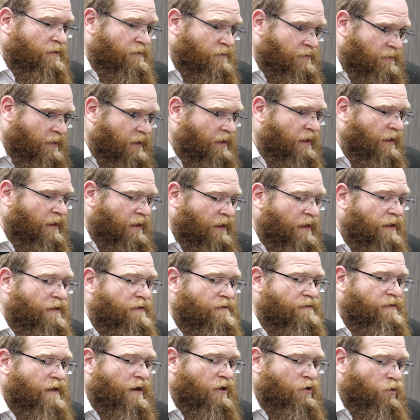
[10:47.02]
thinking
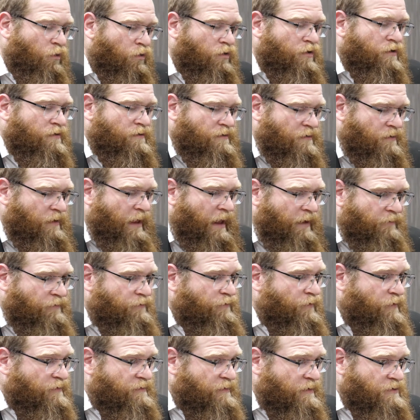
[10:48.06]
is that in order to have
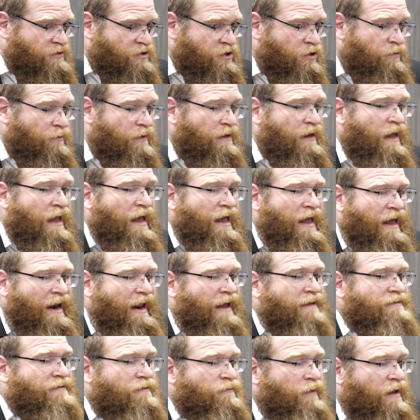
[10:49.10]
tefillas tashlumin, it
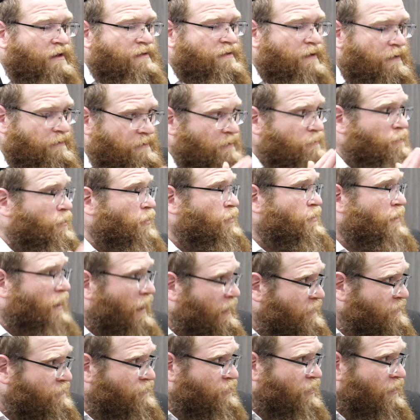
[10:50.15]
has to make sense in both
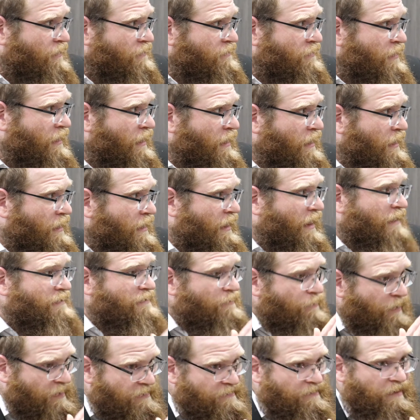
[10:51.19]
constructs. It has
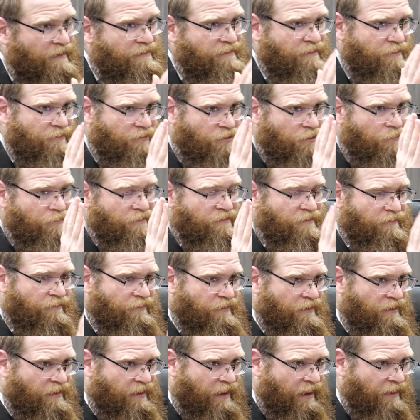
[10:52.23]
to make sense in terms of
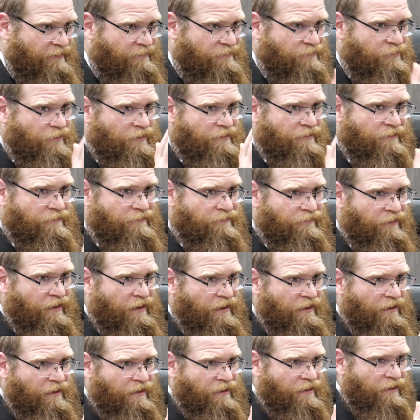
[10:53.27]
the construct of
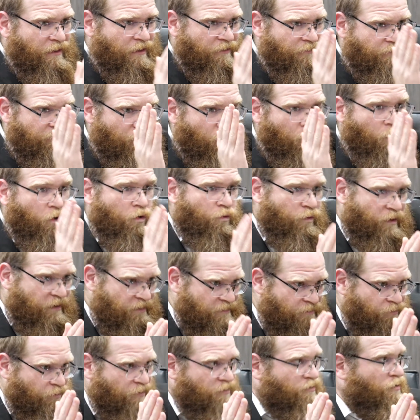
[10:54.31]

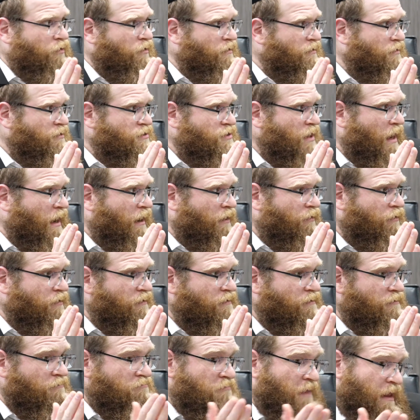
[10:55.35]
always returning to
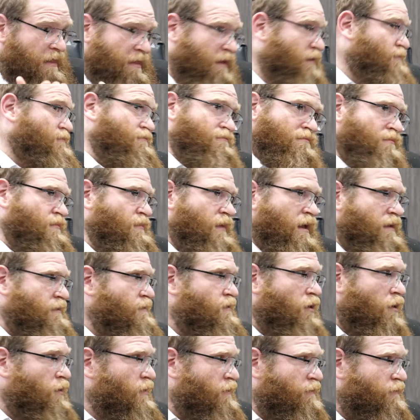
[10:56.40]
Shachris, and then that's
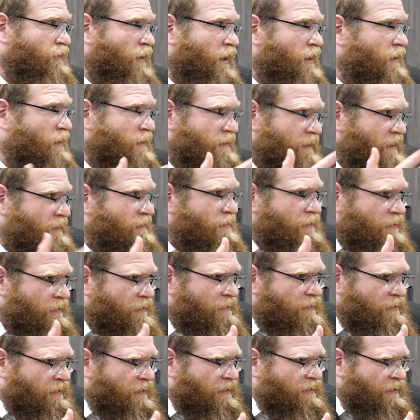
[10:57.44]
totally fine because that's the
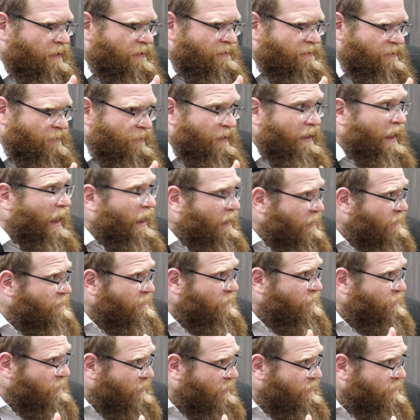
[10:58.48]
mechanics
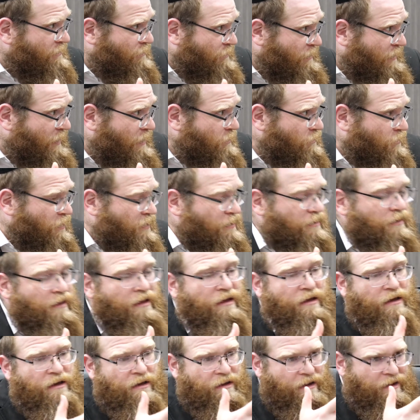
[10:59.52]
of it to begin with.
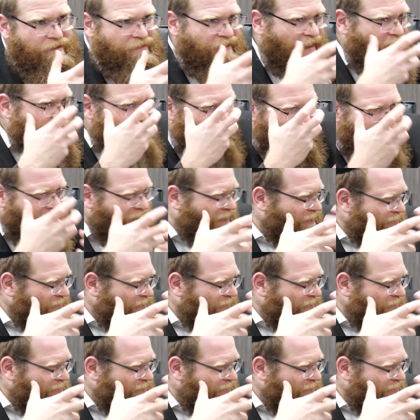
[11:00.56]
It's anyway like